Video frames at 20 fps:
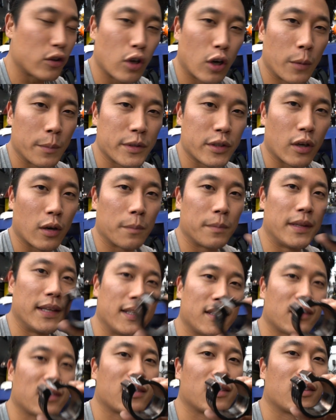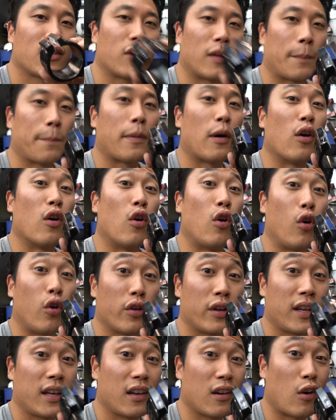terms of this clip-on
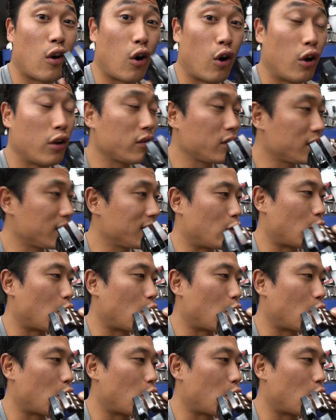holding on